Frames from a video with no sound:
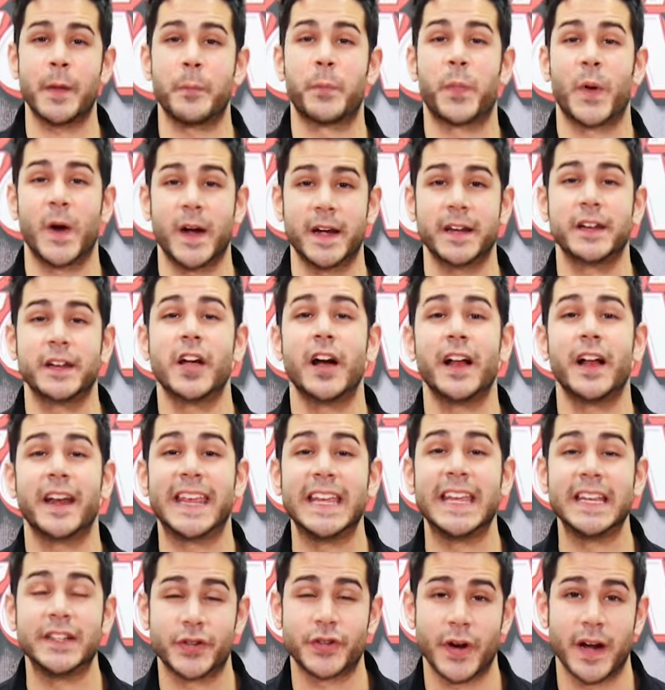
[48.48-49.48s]
a print and cut
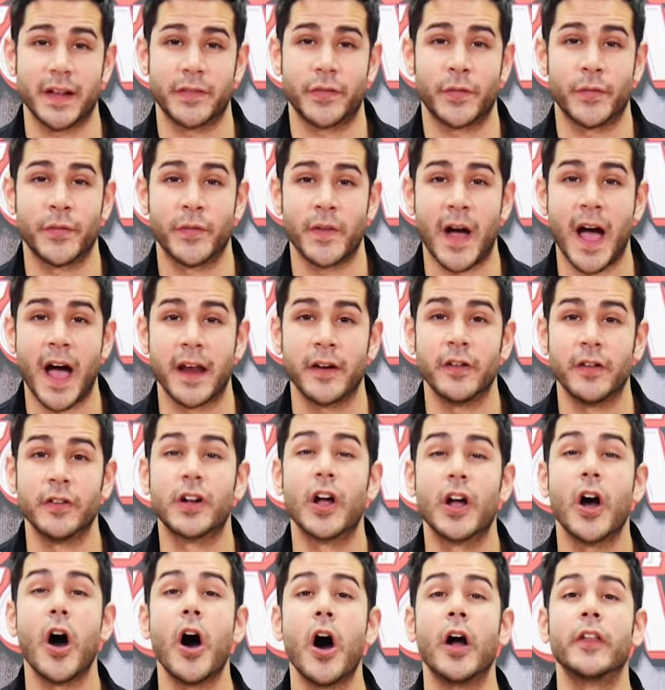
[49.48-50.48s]
heat transfer vinyl
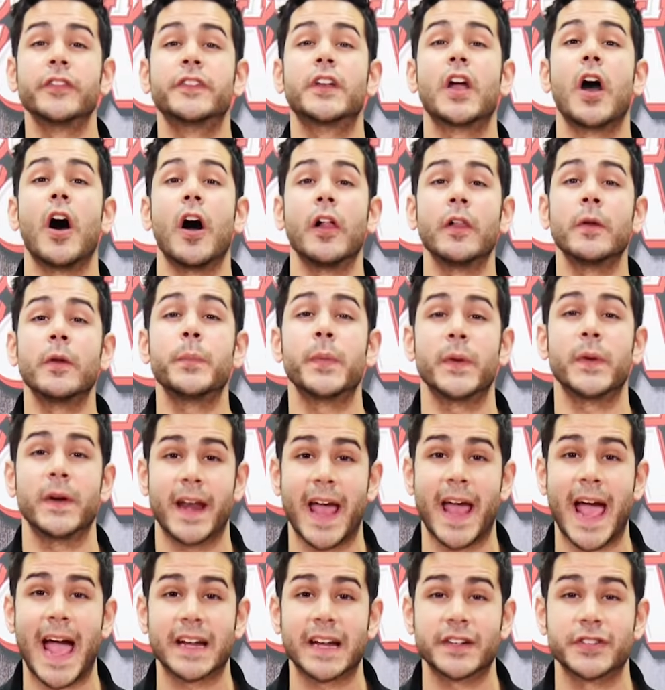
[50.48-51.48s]
called
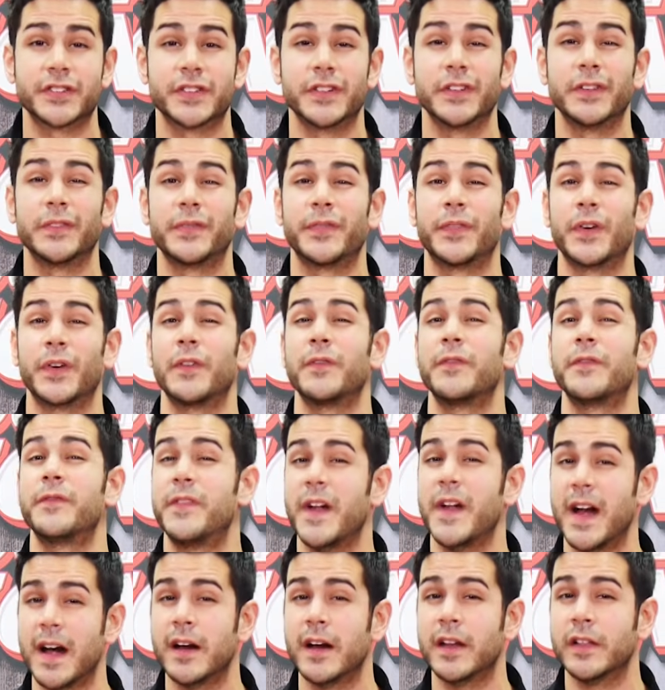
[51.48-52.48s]
ColorPrint Extra for a
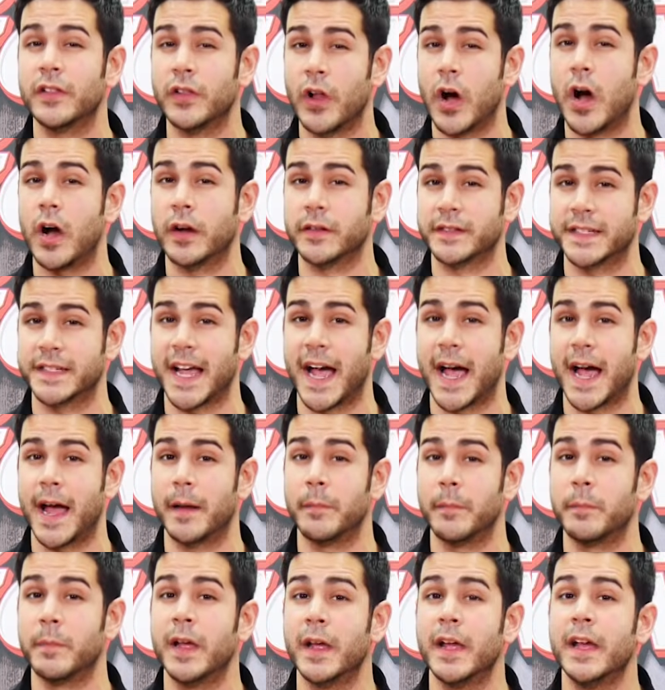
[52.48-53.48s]
very long
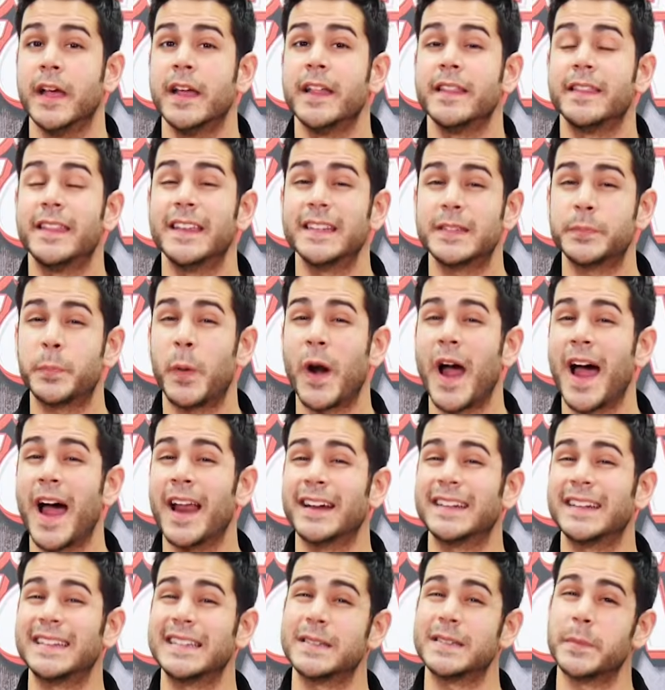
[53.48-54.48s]
time. This
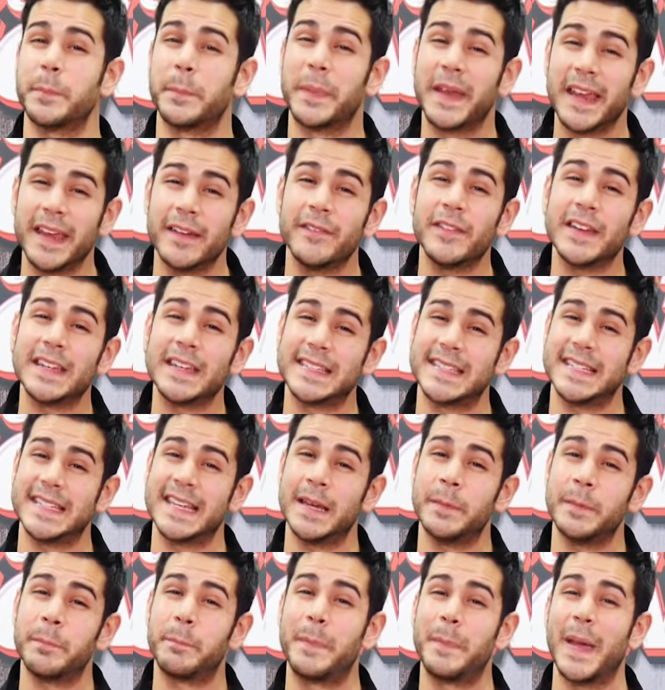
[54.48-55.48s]
product is a
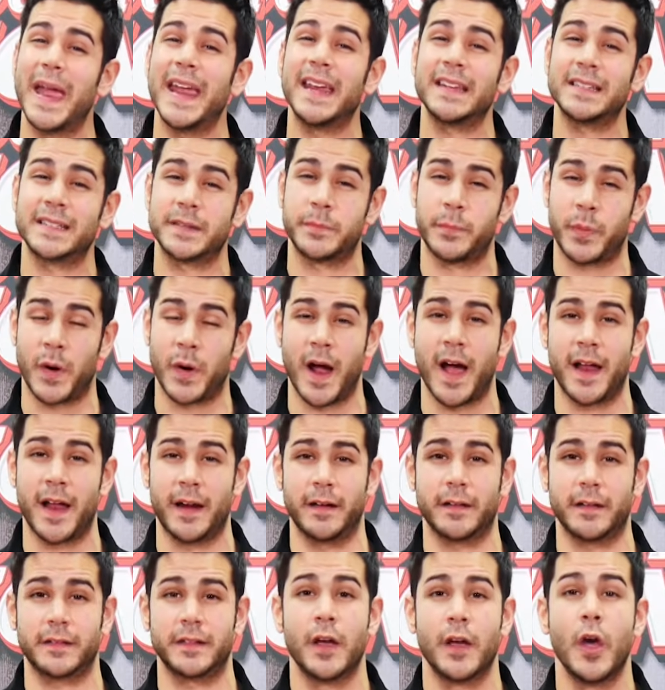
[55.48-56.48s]
PVC based
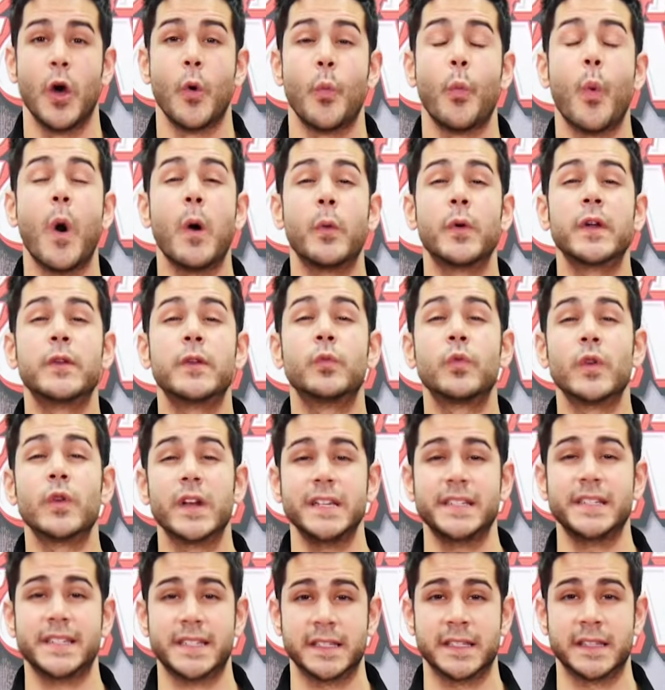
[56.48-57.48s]
product. What we
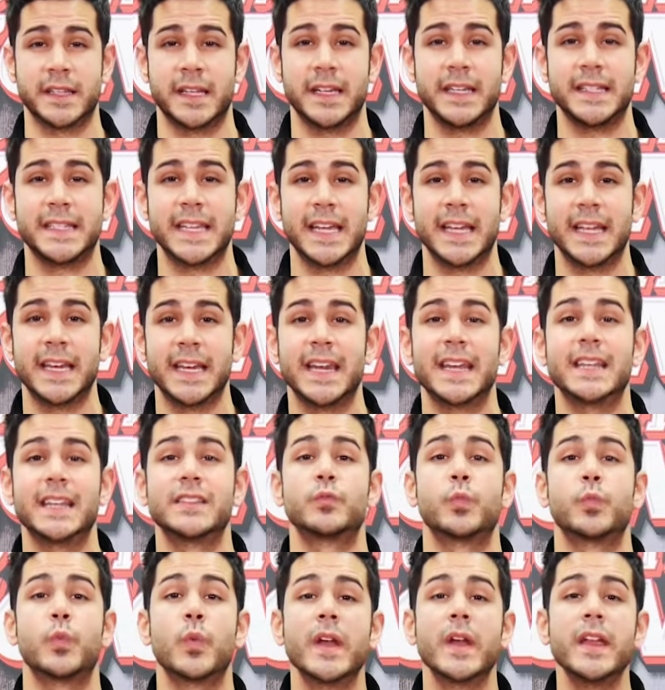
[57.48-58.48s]
recently did
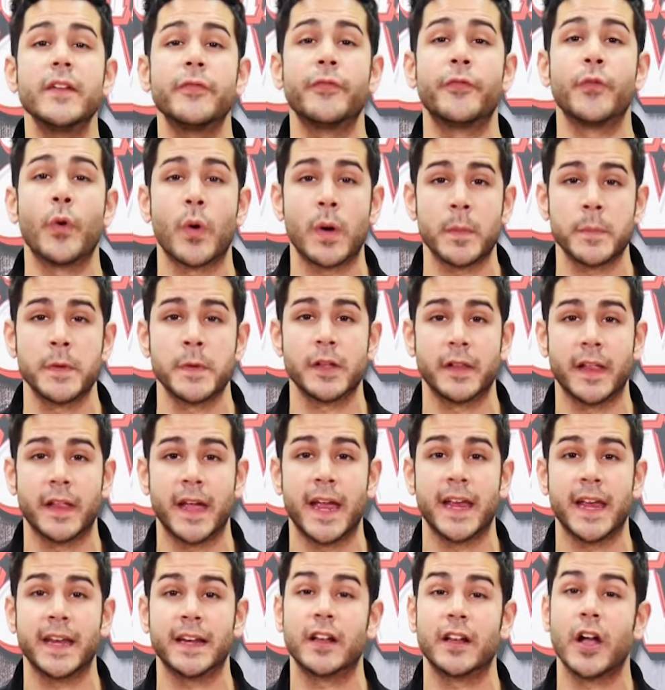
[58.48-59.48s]
is
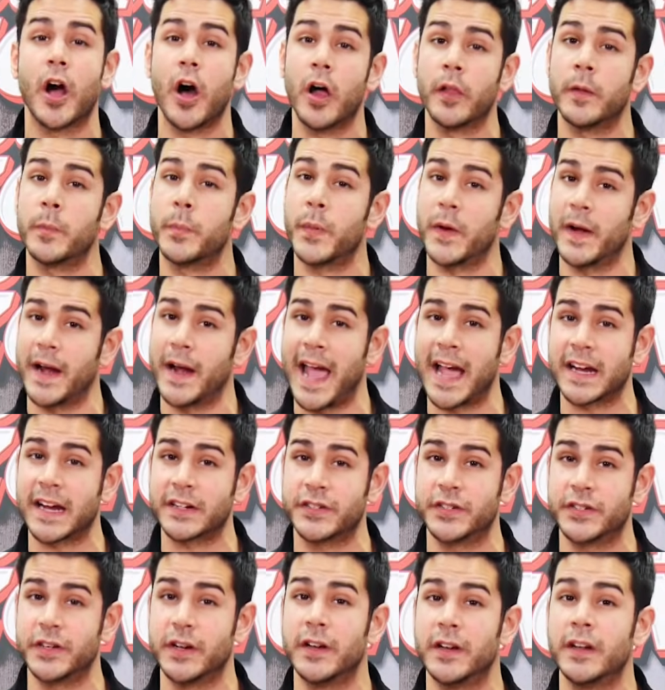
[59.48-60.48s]
reformulate ColorPrint
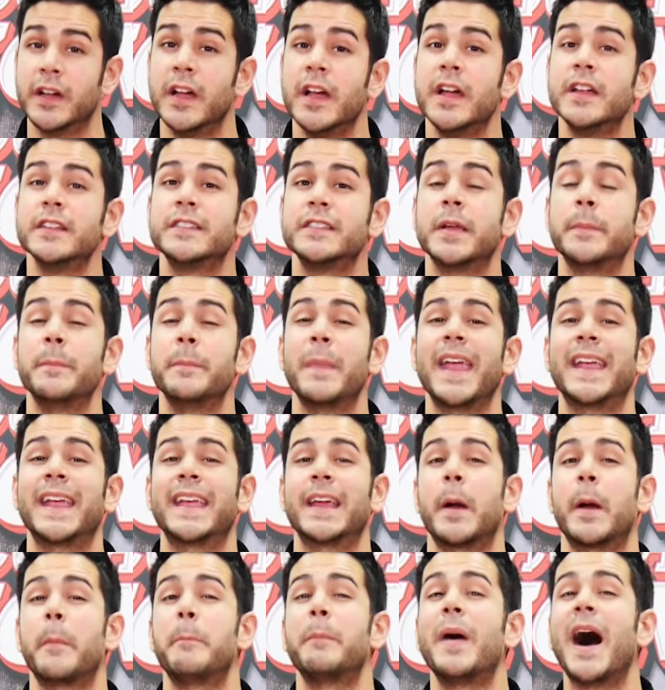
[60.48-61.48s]
Extra to make
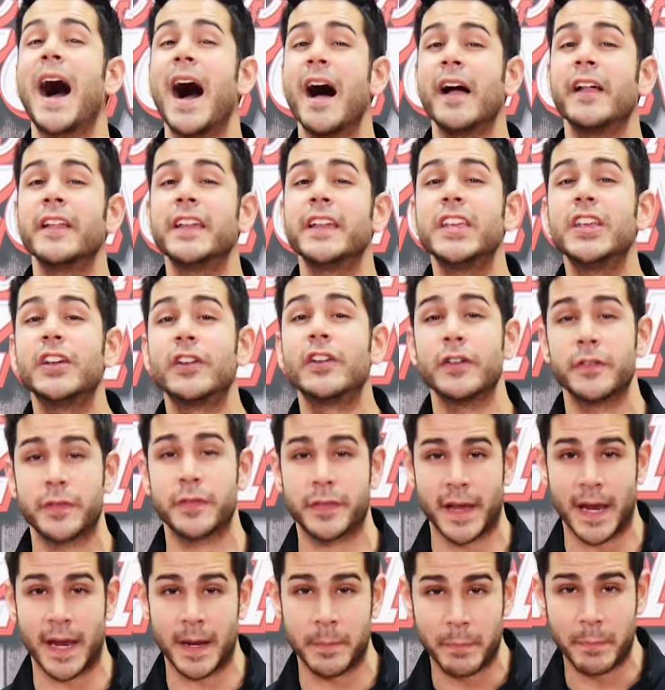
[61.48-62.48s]
it a
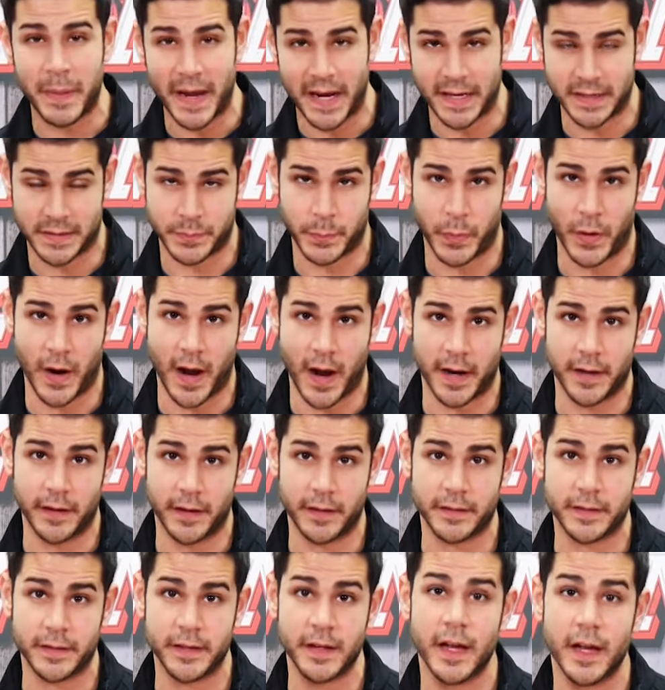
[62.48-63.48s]
polyurethane based
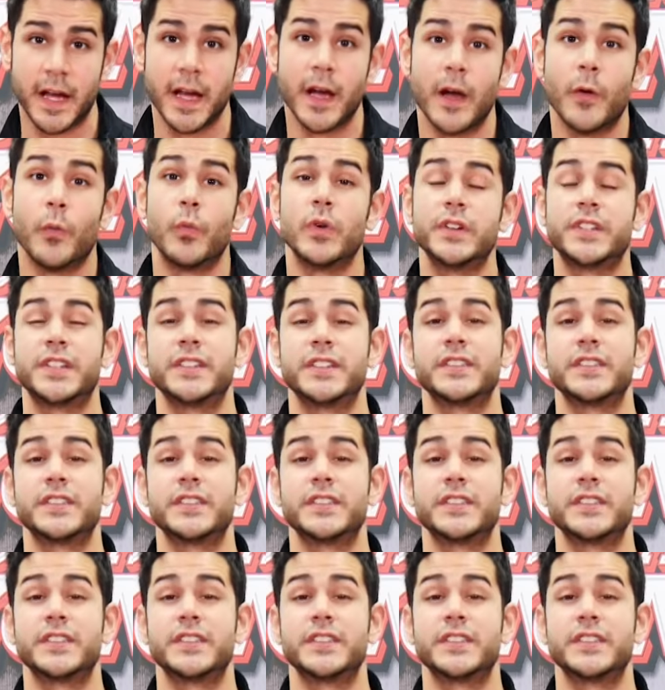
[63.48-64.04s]
product, which